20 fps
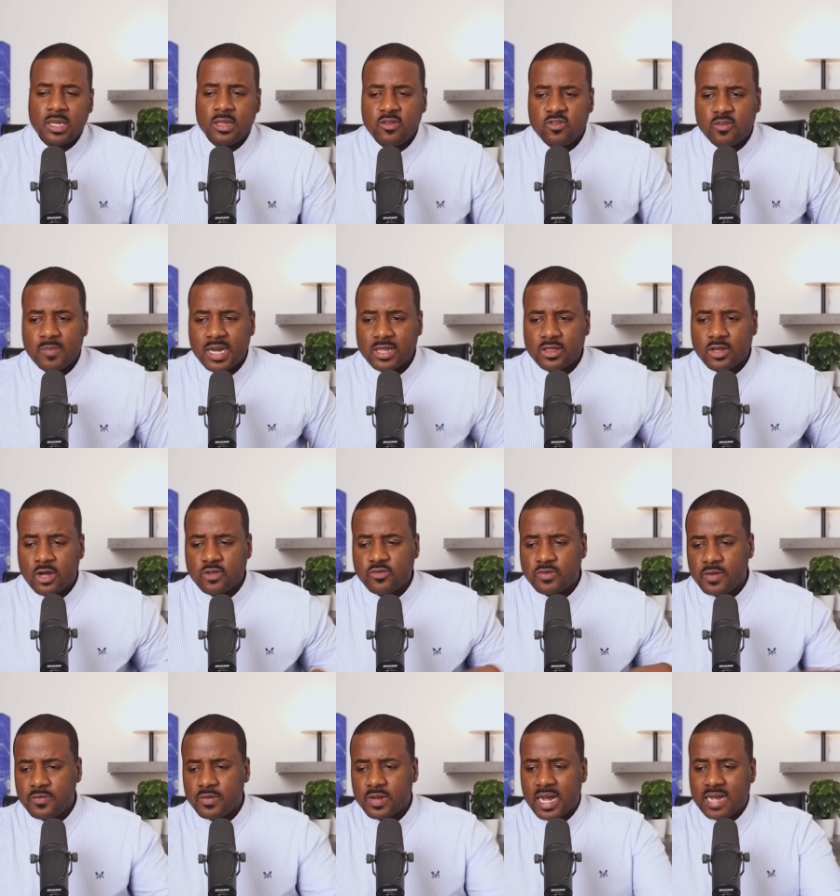these are my thoughts.
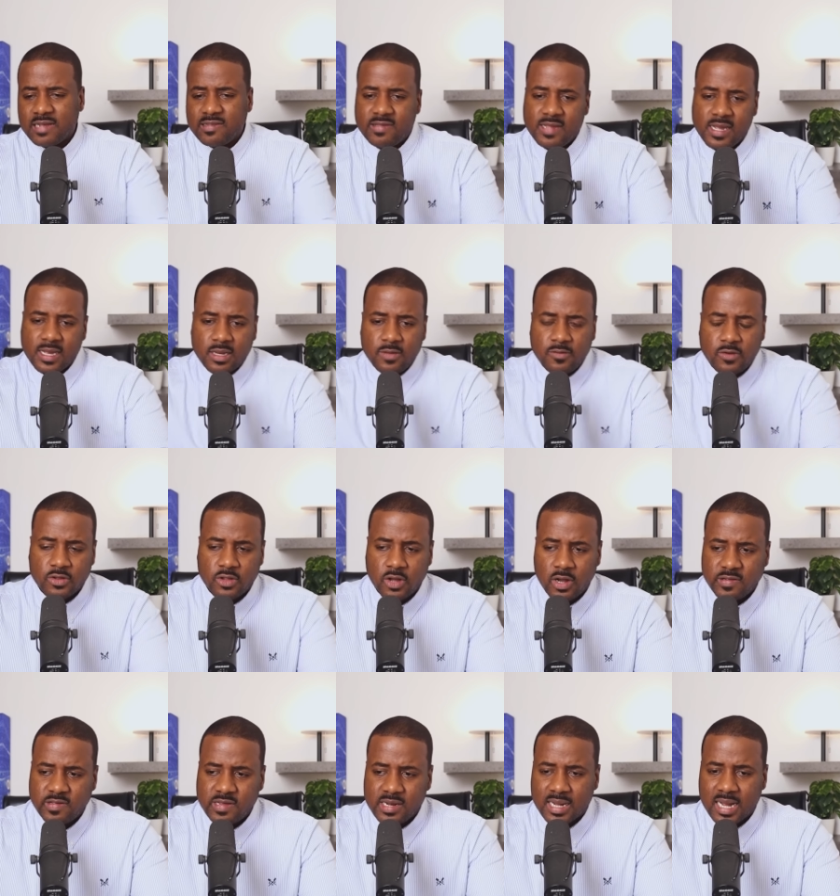Whatever you guys think, leave your
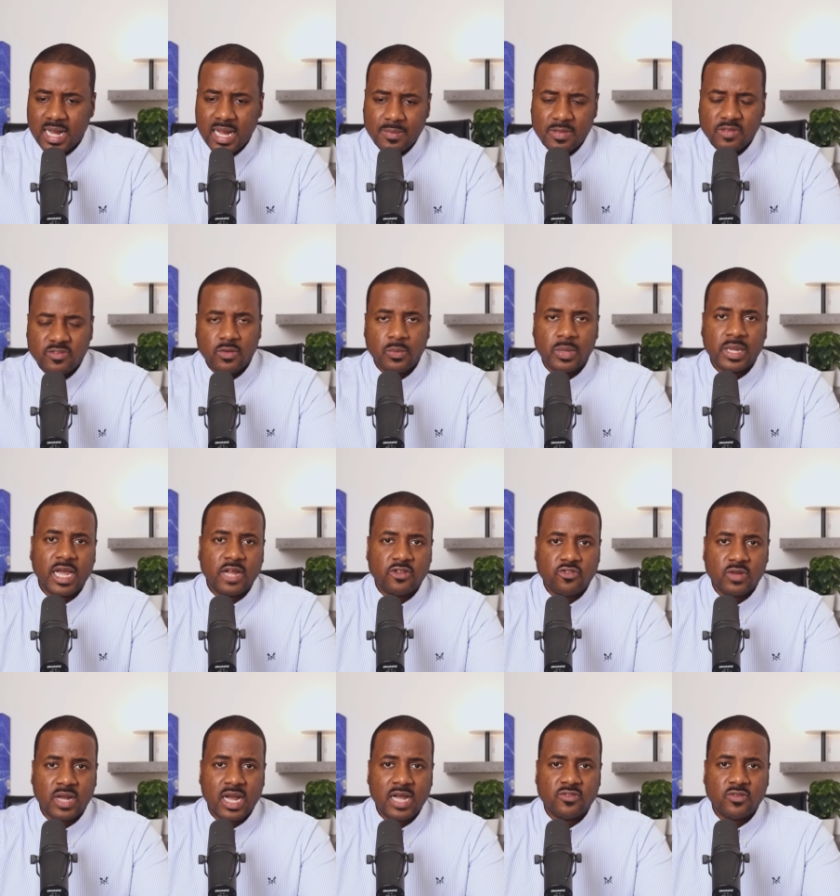thoughts in the comments, and we
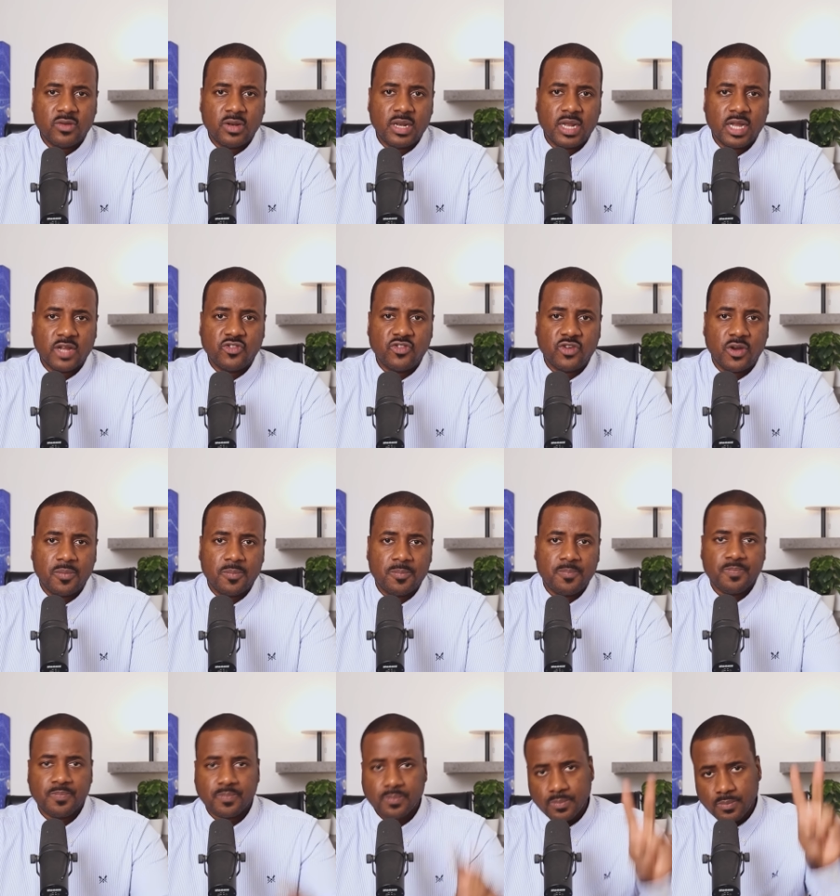catch you guys on the next show.
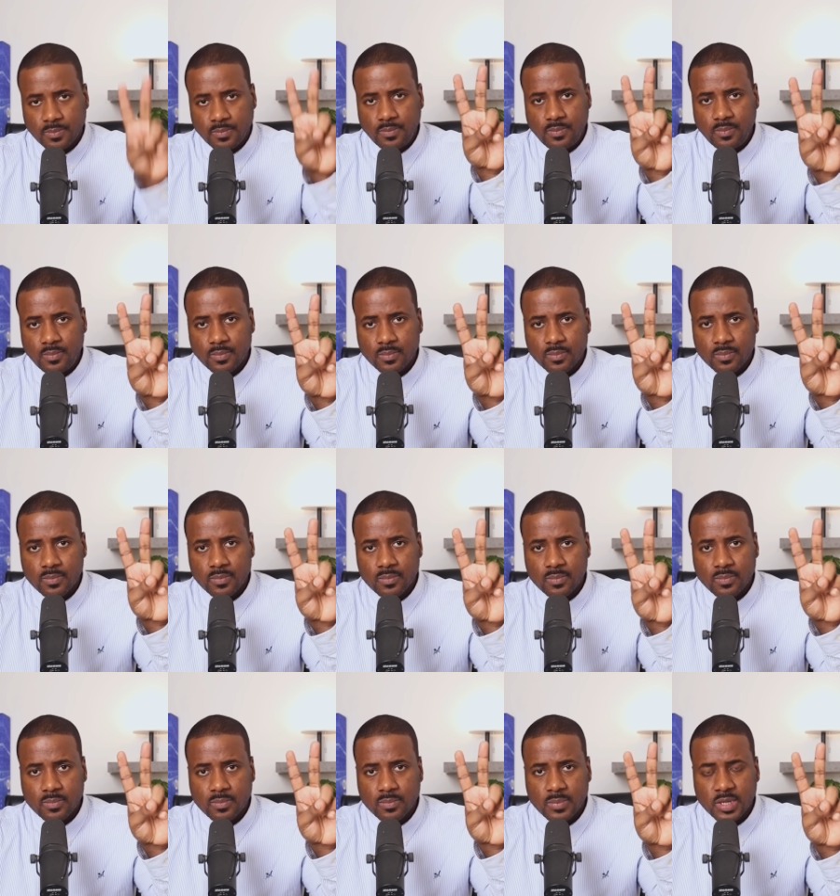
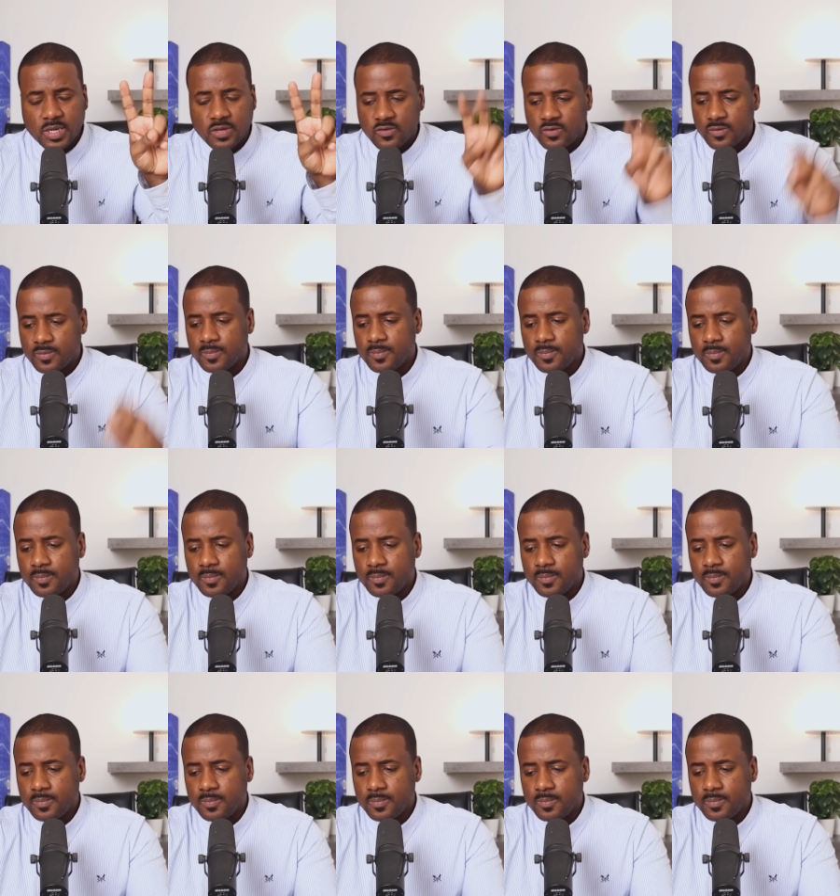Peace.